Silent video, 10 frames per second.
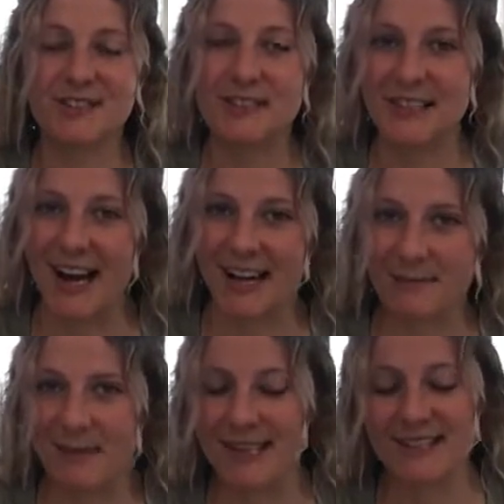for 9
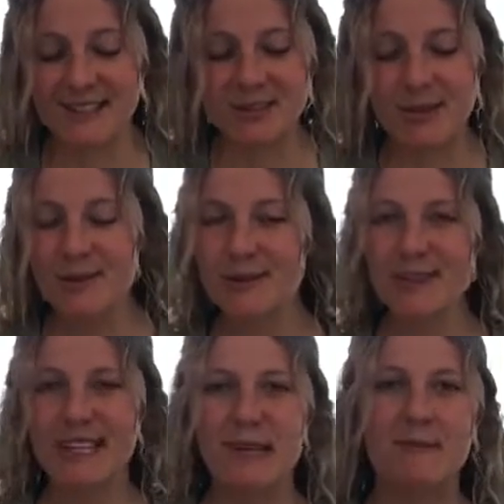minutes. You always
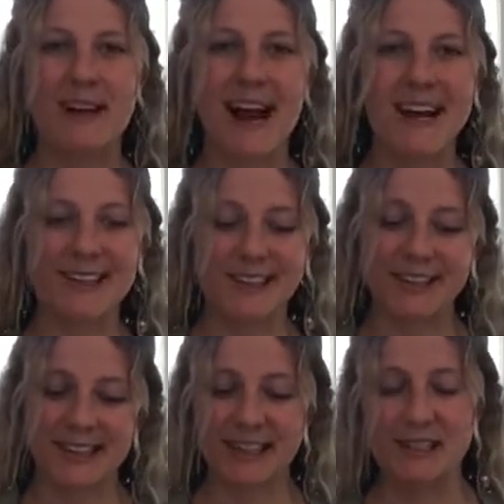want to keep an eye on your
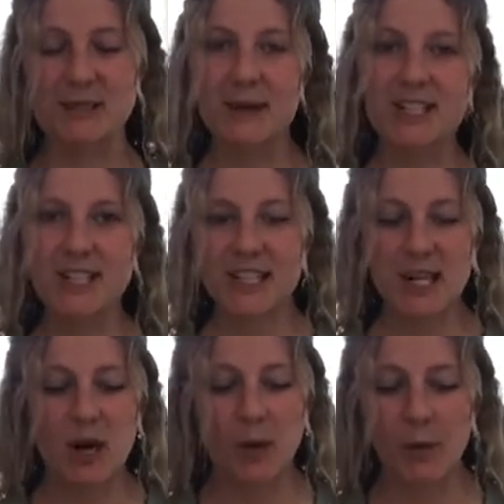cooking, especially
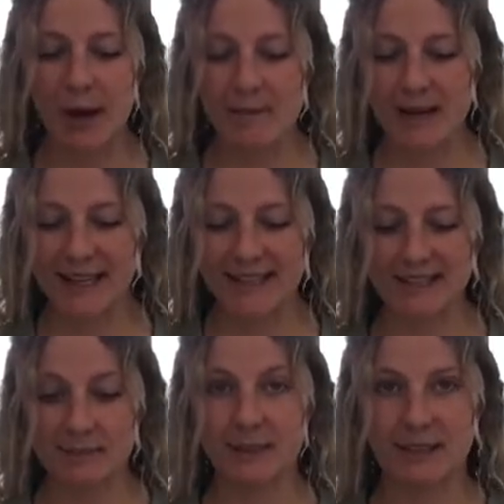when making
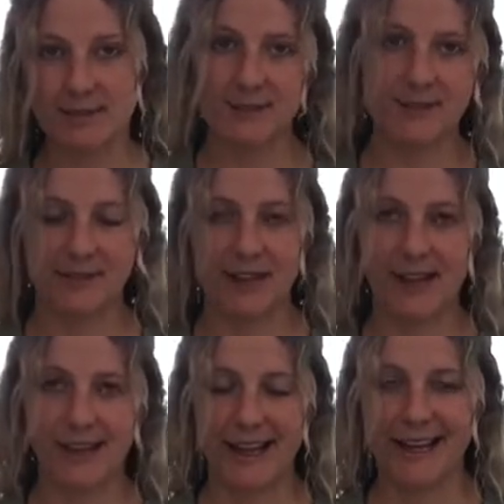something
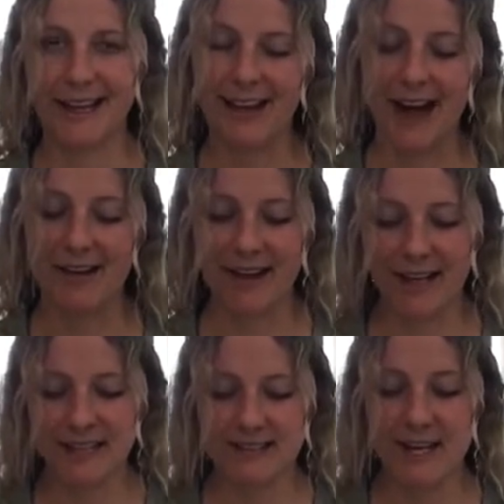specifically like cloud
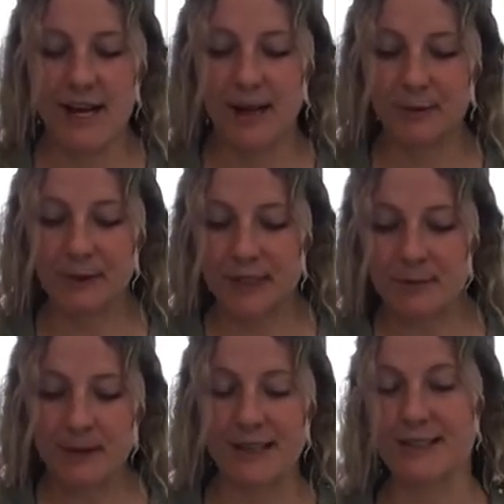eggs. It really
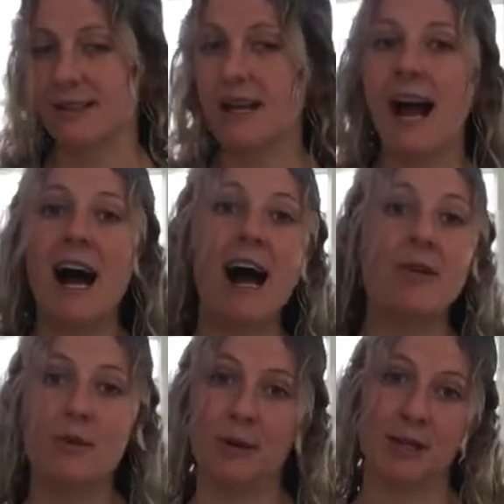depends on how
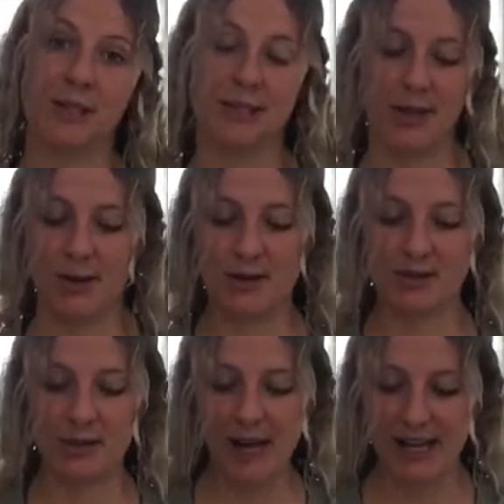you want your yolks.
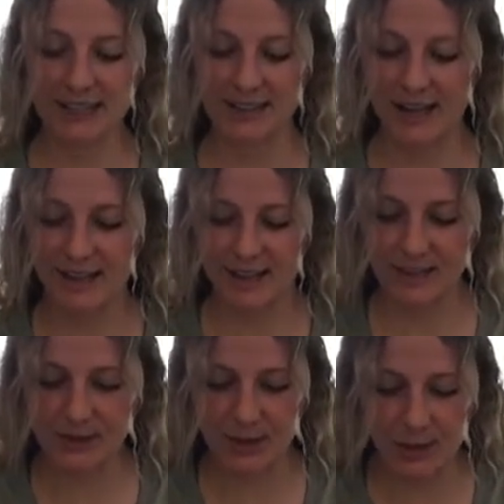So I saw that
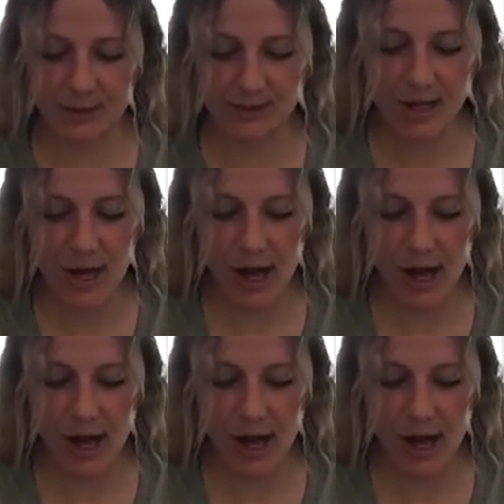these yolks